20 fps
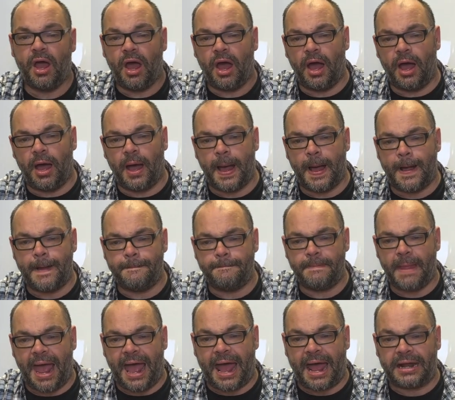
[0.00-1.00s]

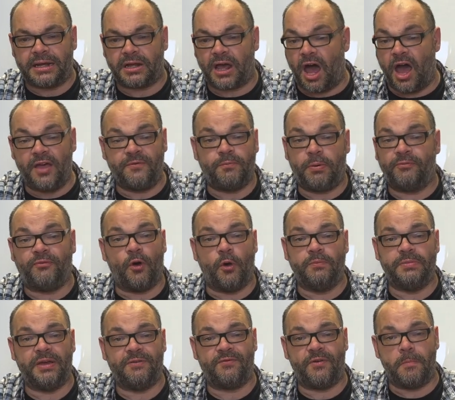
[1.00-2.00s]
Um, and I've
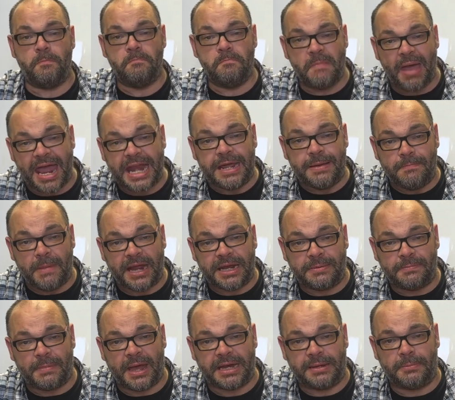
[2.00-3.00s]
performed it for many, many,
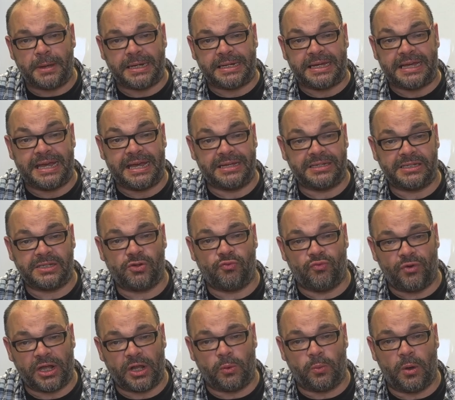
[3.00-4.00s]
many, many years in the
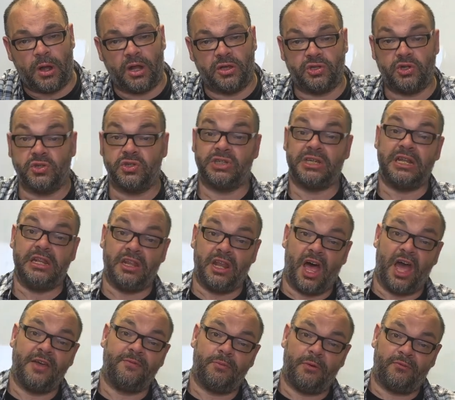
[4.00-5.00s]
real world. You'll see
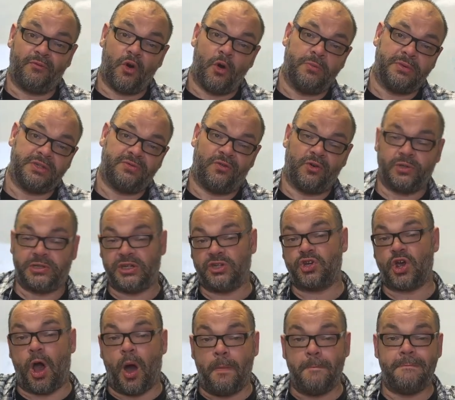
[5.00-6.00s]
live performance footage
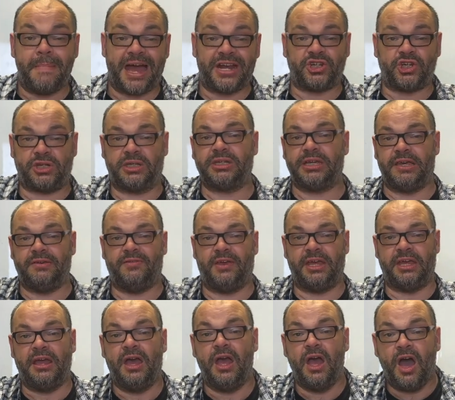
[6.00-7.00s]
on Magic
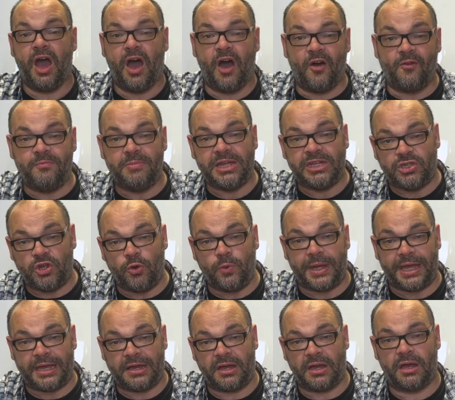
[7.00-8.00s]
TV of me
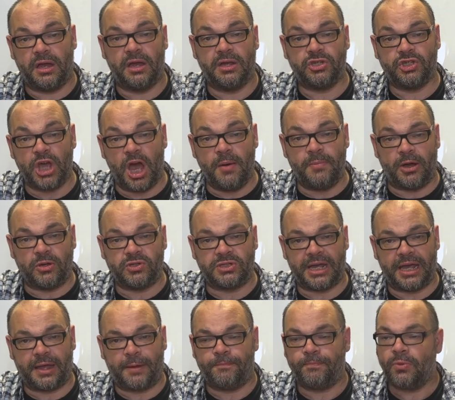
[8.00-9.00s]
doing Turbo
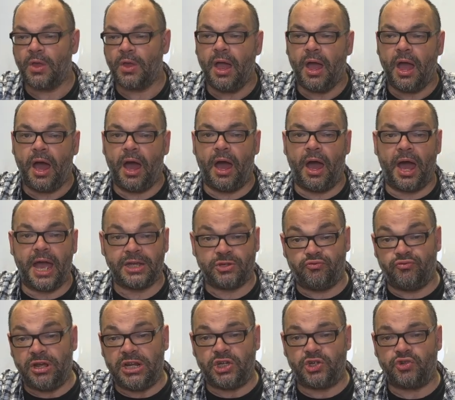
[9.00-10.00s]
Stick. Uh, it's
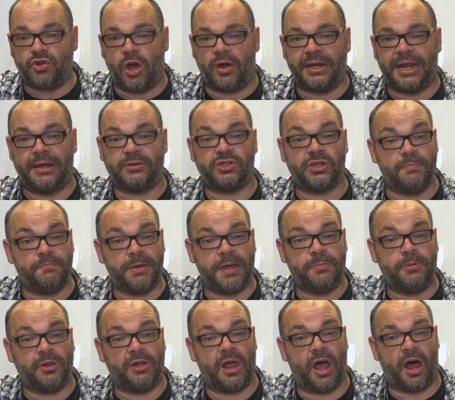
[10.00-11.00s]
really strong. Now, some
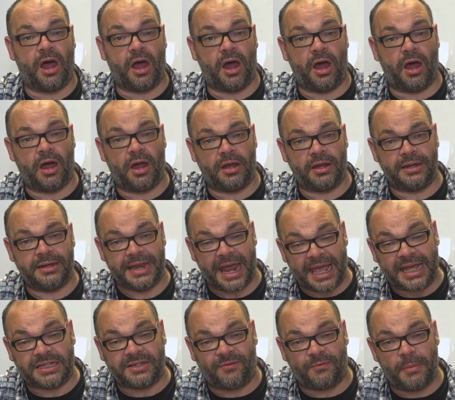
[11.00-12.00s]
people are
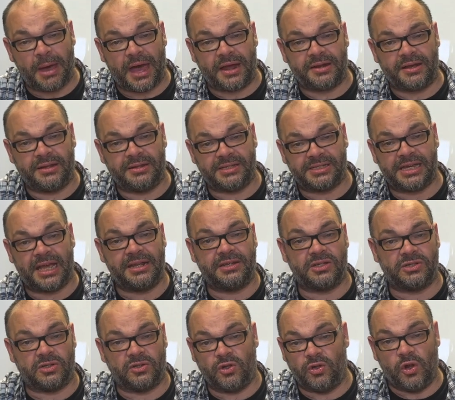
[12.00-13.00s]
negative about it and they say it
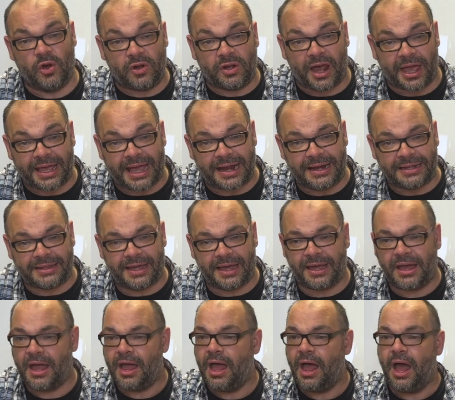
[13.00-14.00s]
doesn't look like anything.
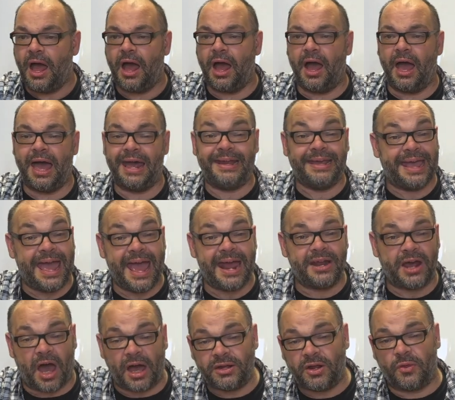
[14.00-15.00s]
Uh, and
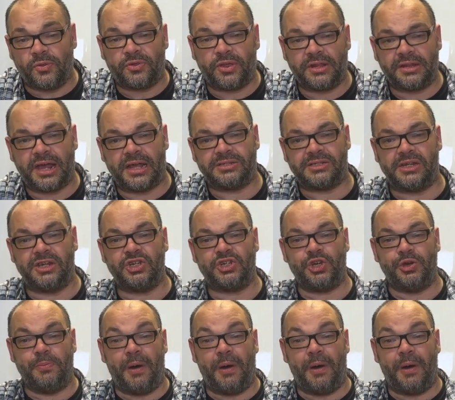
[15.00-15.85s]
again, I don't think that's an issue,